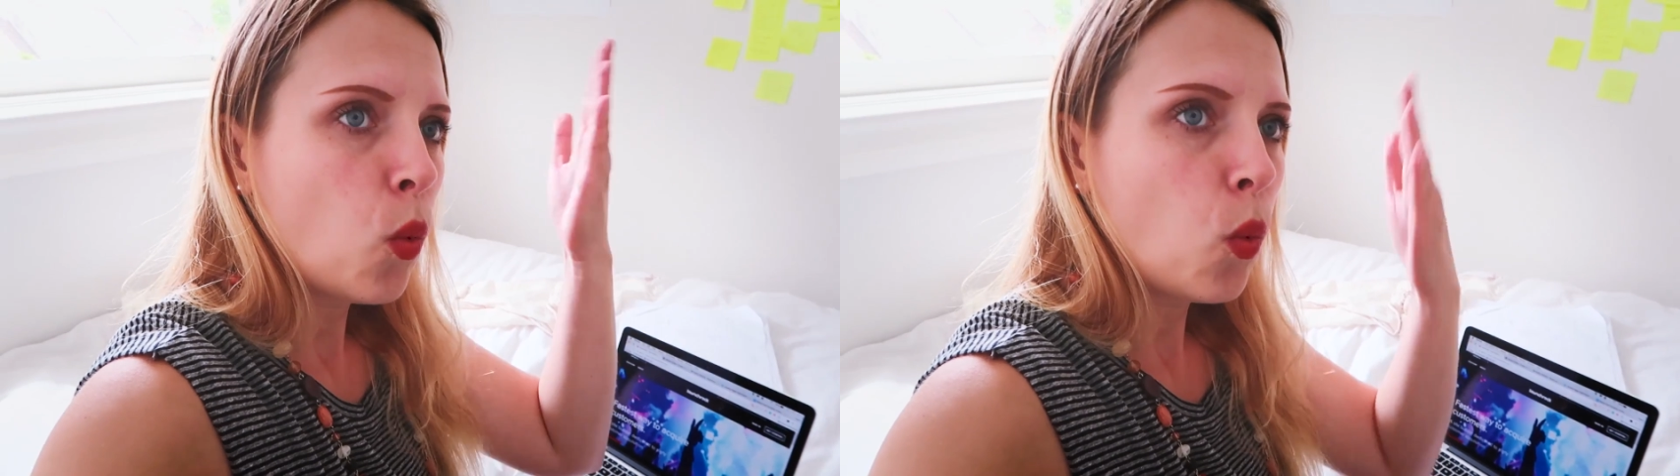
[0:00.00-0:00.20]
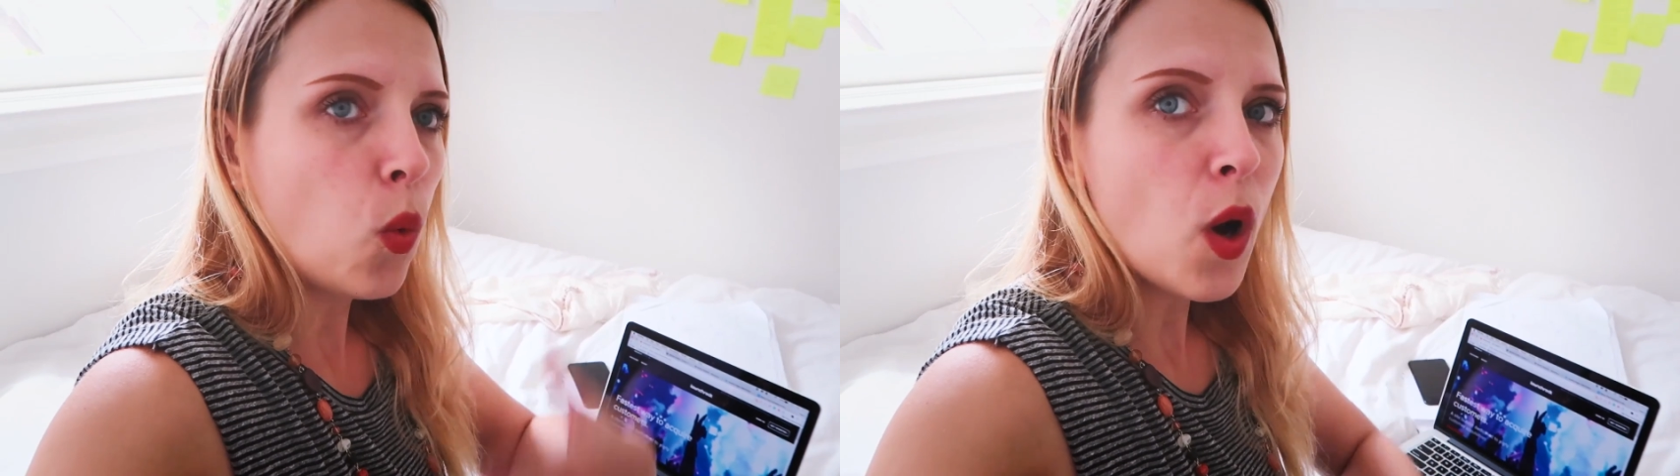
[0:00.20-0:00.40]

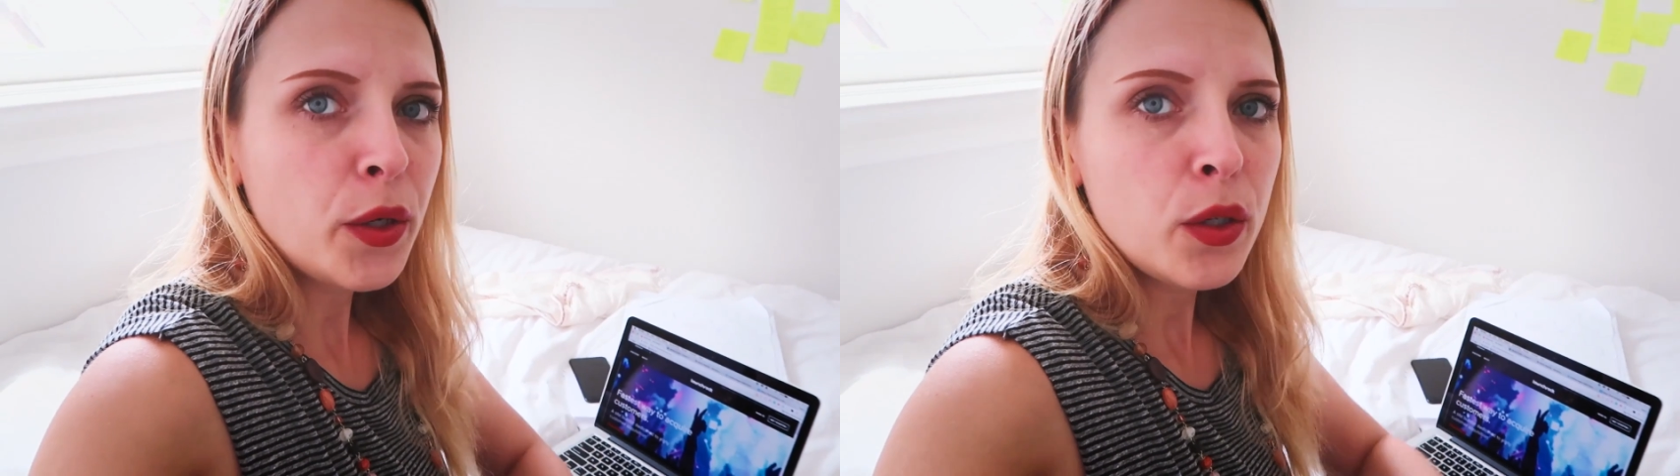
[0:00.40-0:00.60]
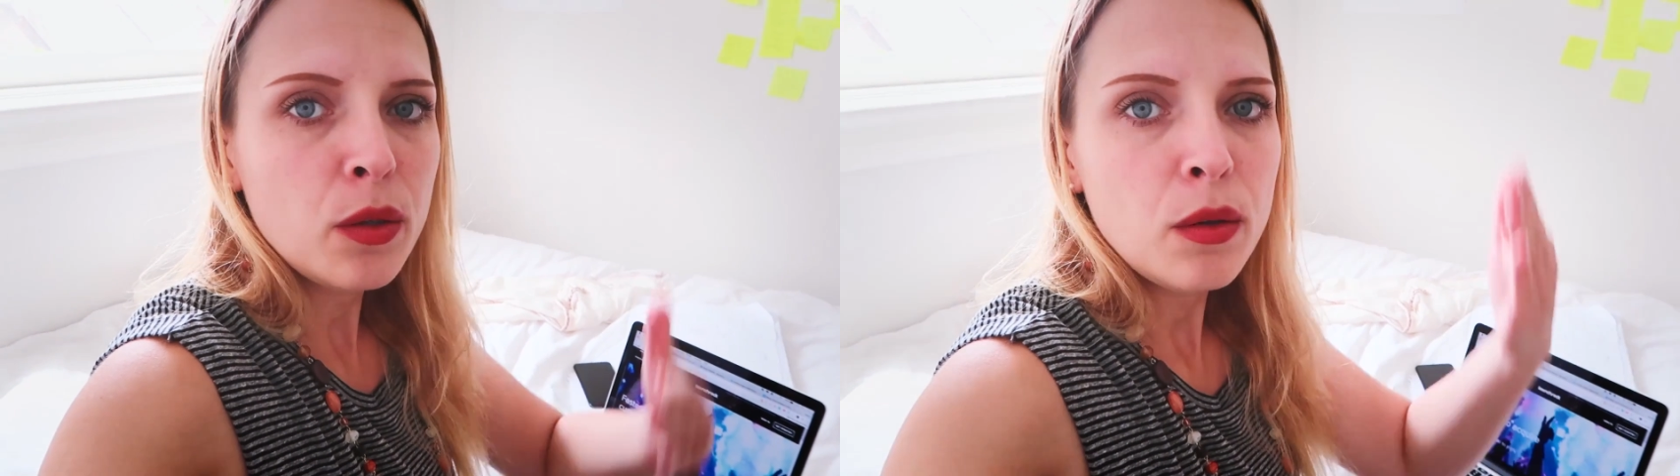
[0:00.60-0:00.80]

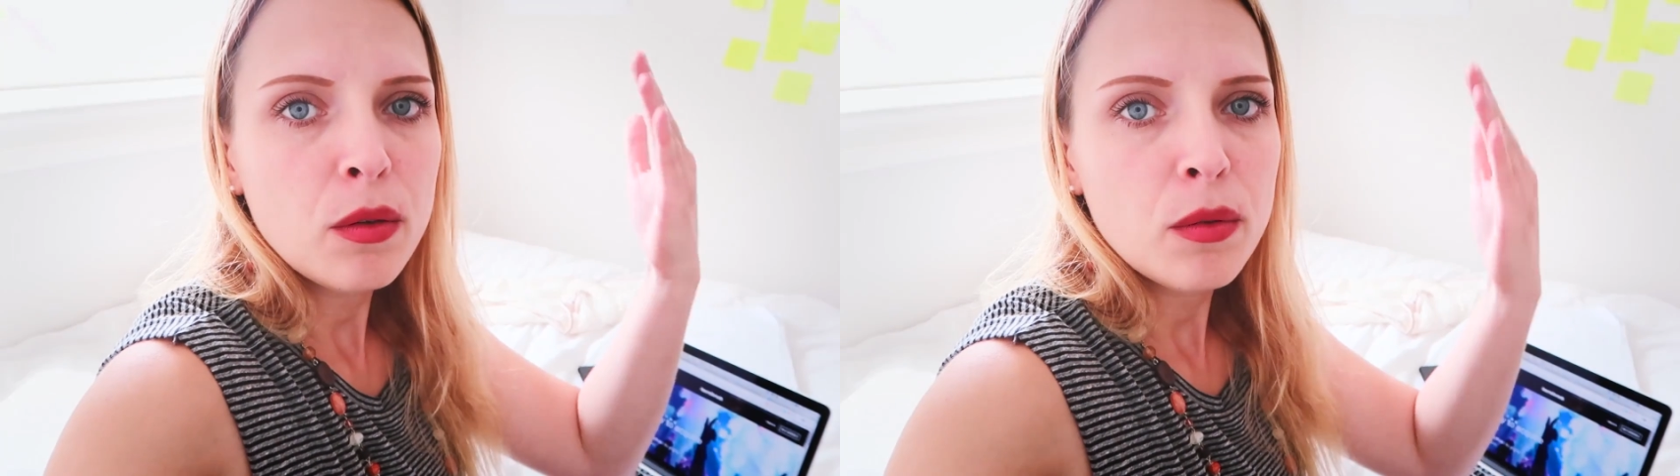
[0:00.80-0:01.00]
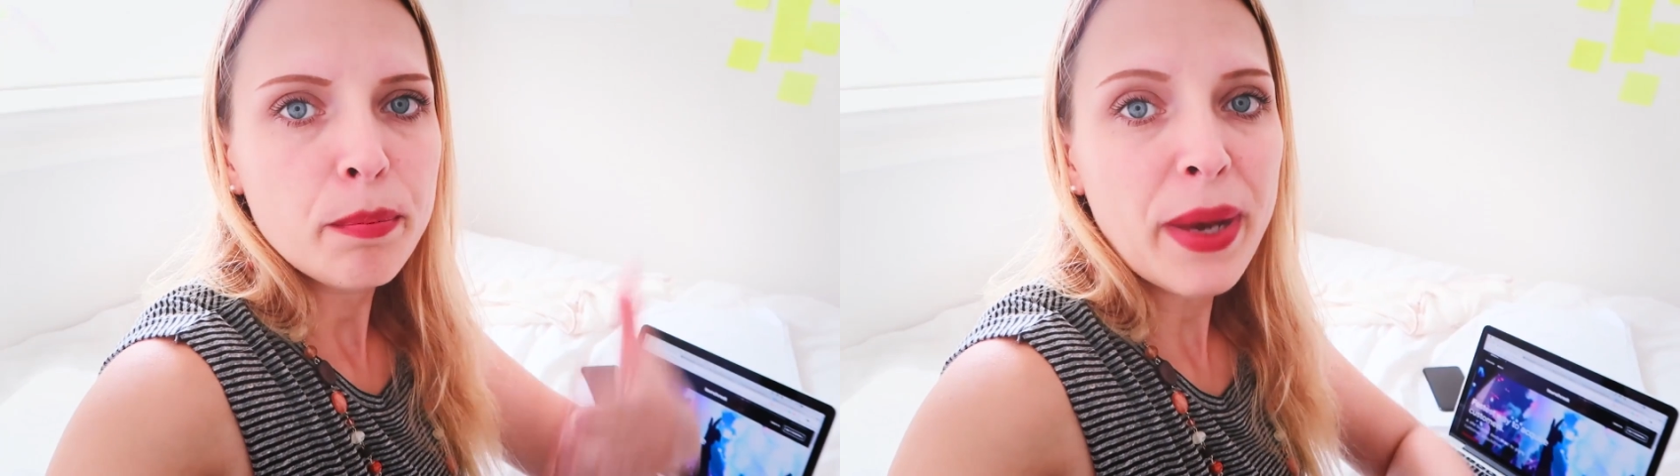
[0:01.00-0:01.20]

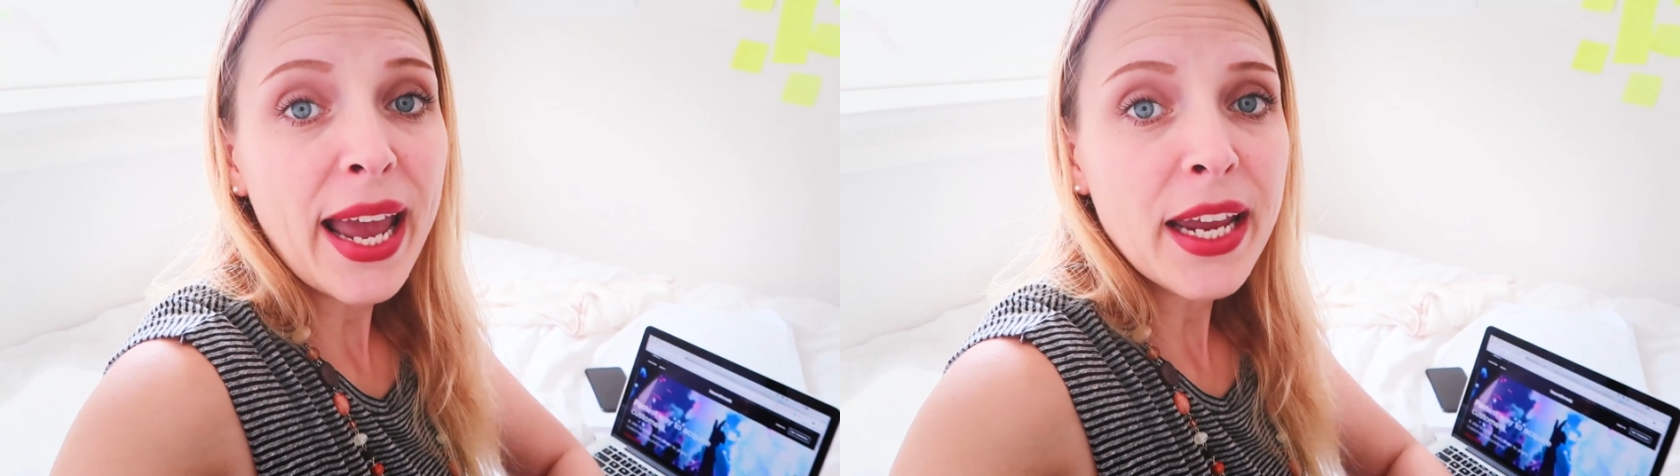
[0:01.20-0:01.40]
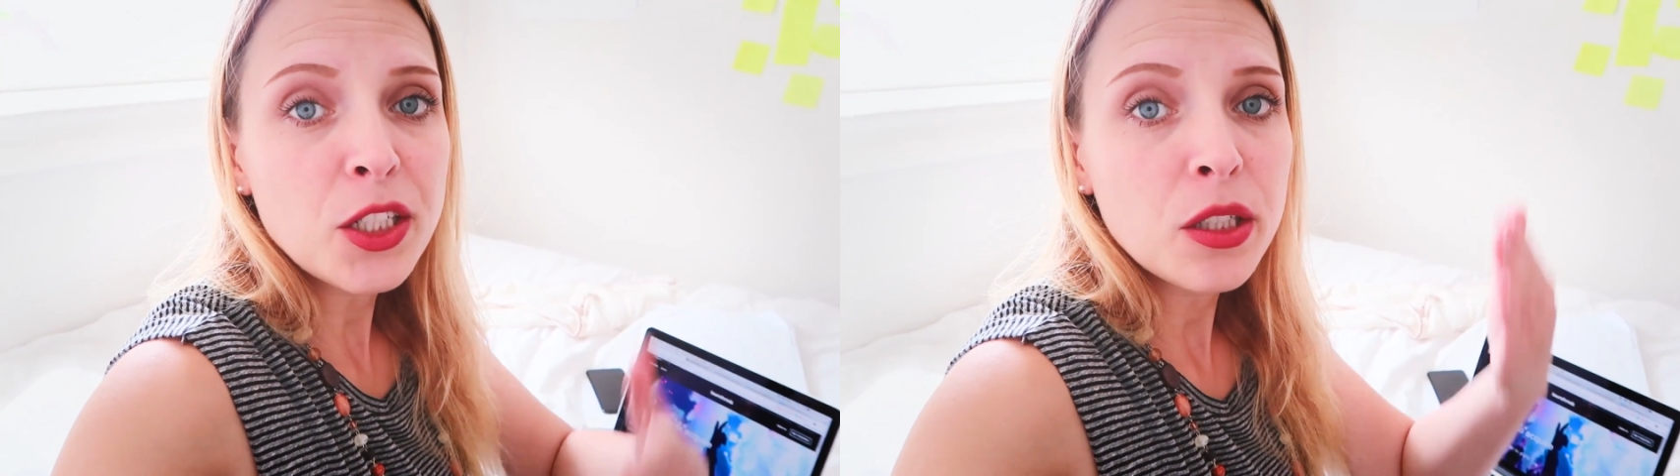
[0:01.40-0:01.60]

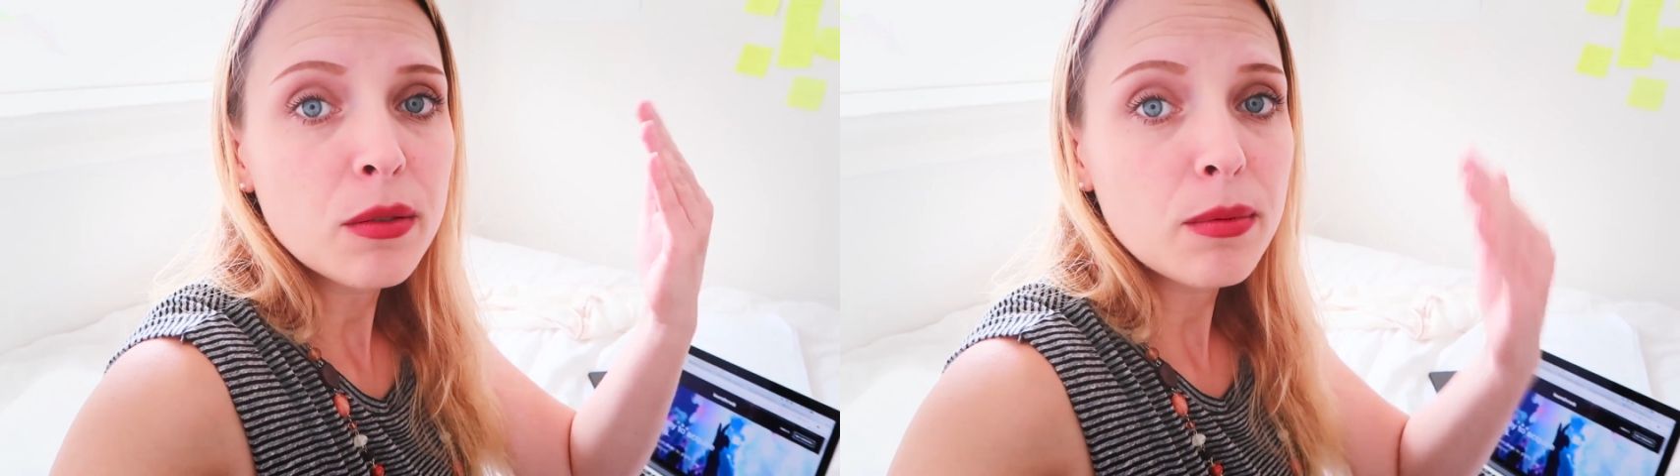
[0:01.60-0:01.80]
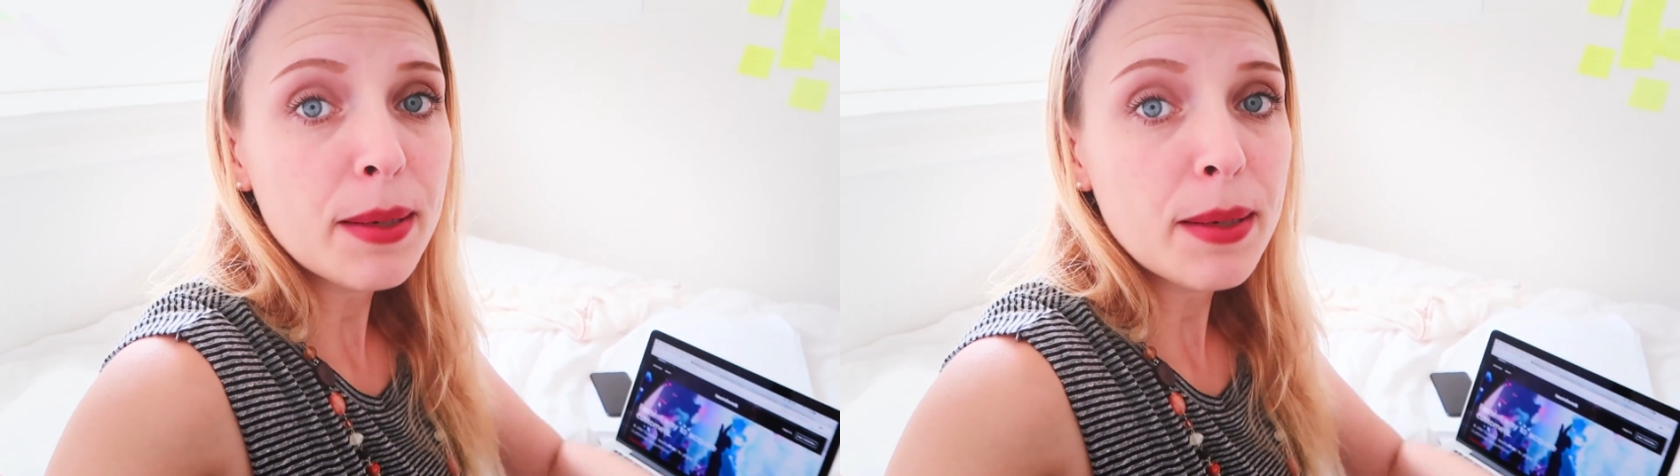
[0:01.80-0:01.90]
one-page